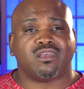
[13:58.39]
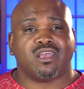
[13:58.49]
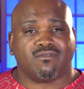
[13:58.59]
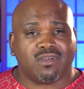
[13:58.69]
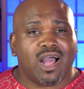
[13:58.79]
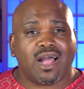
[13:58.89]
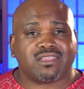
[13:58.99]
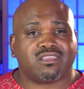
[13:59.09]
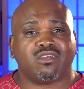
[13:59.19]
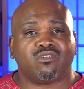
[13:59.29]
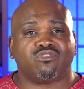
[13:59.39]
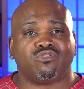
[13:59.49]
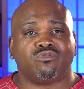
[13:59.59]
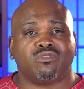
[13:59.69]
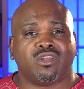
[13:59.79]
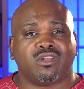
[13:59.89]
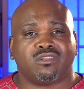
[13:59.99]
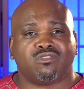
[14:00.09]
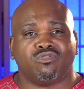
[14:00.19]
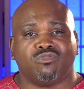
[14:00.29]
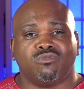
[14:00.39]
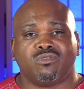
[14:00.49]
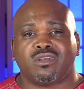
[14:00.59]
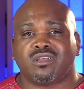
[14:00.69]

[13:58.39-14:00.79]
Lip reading: if God tells you to